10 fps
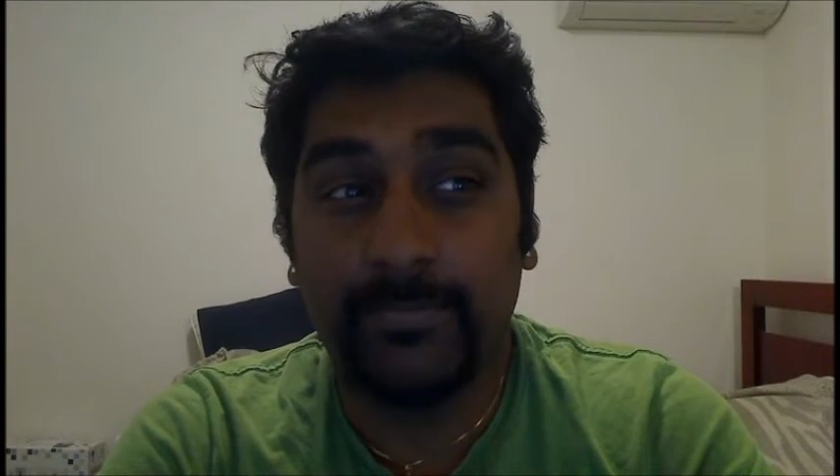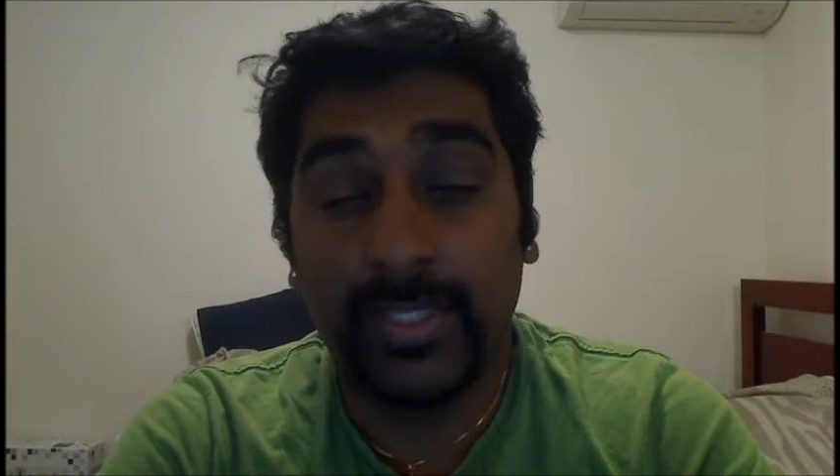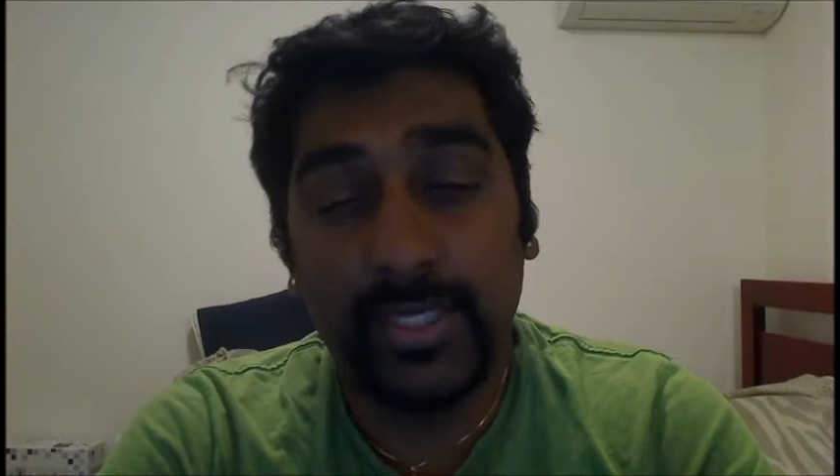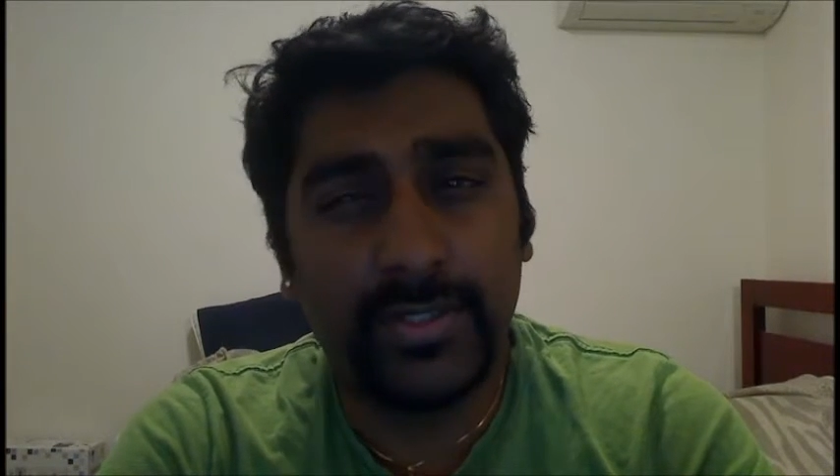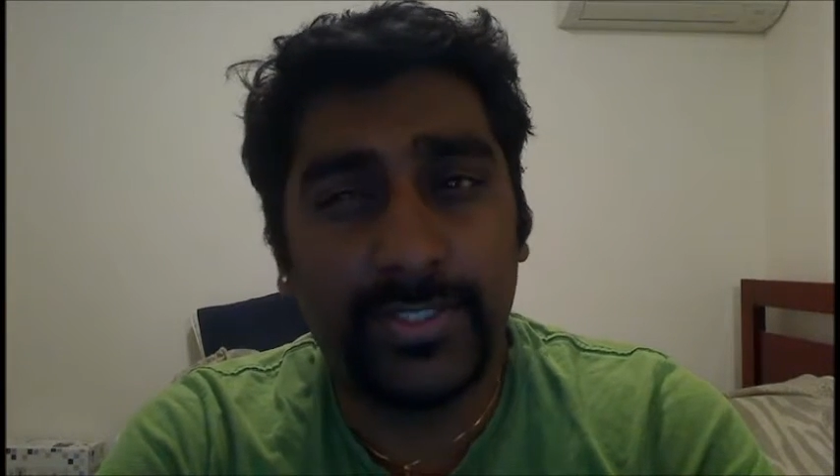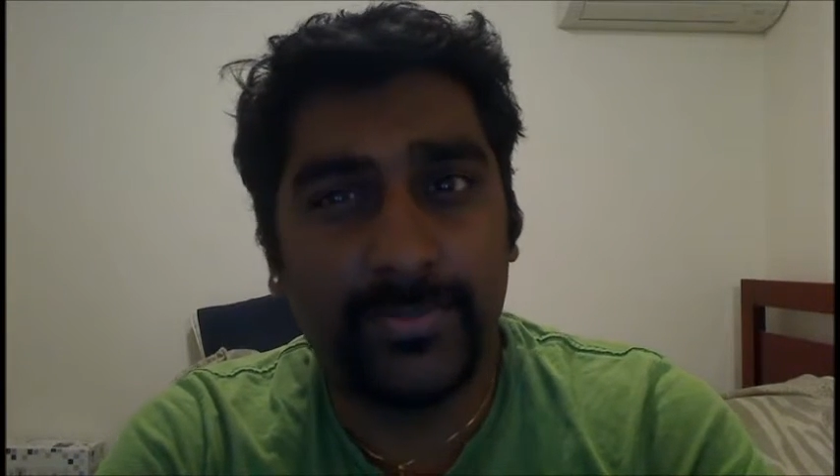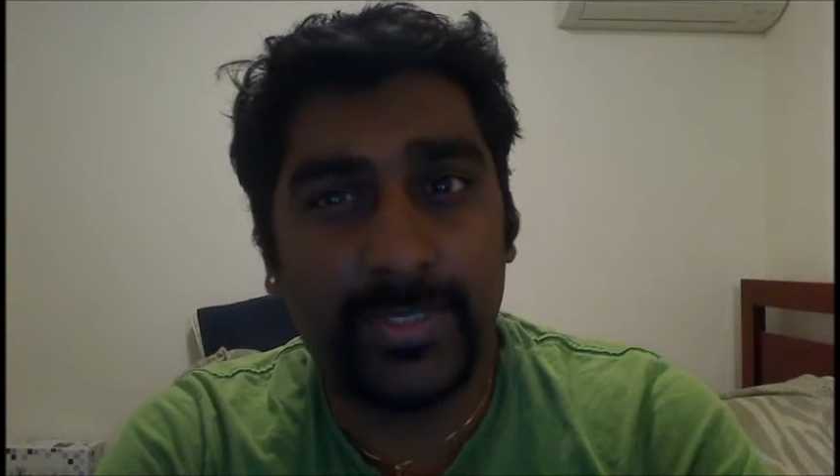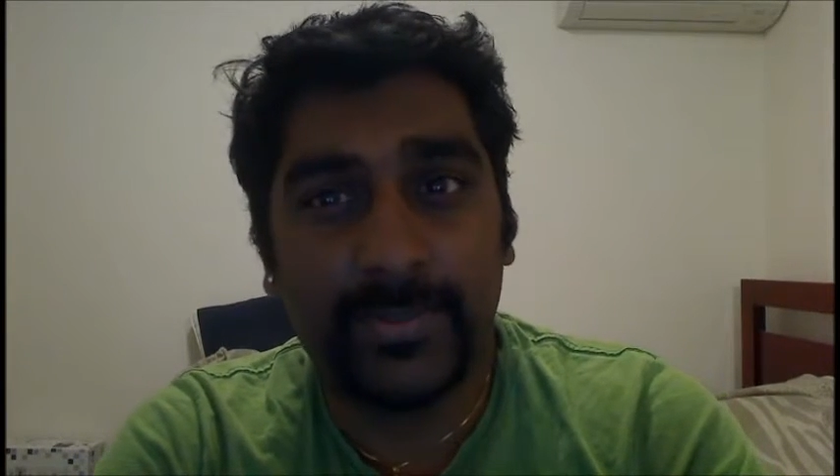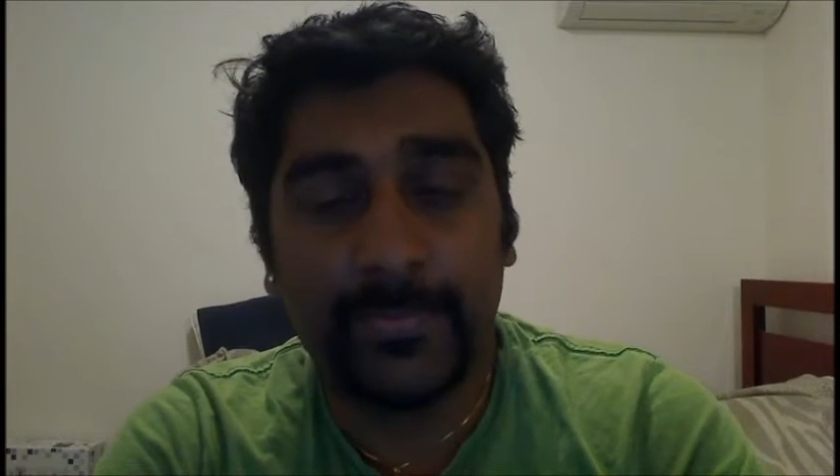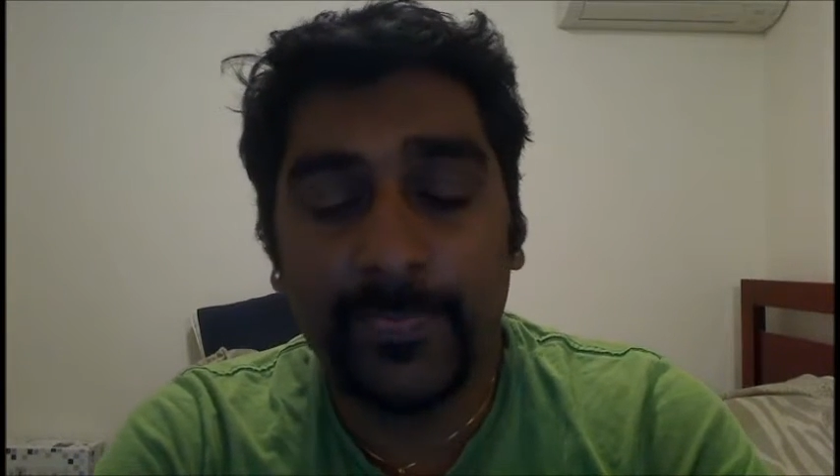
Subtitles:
curious about.